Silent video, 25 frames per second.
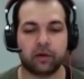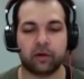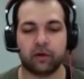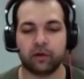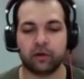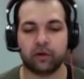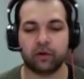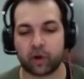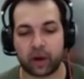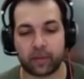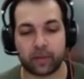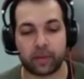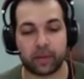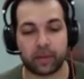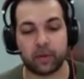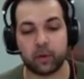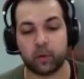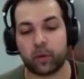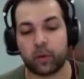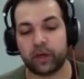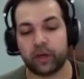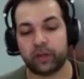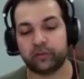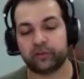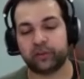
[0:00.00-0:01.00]
try maybe
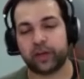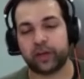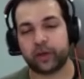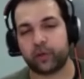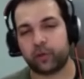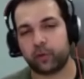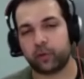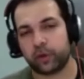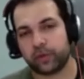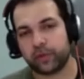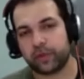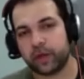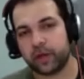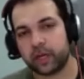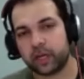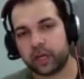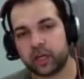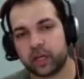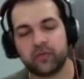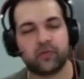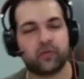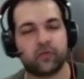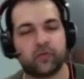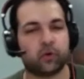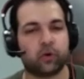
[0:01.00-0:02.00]
Wednesday 3:30
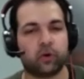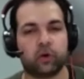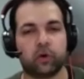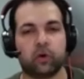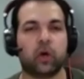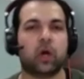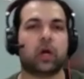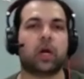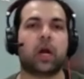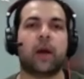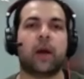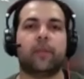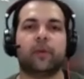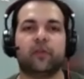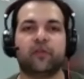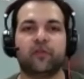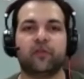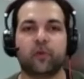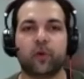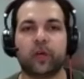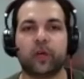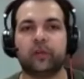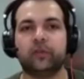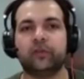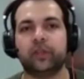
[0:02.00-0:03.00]
for a couple of
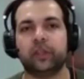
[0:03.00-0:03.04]
weeks,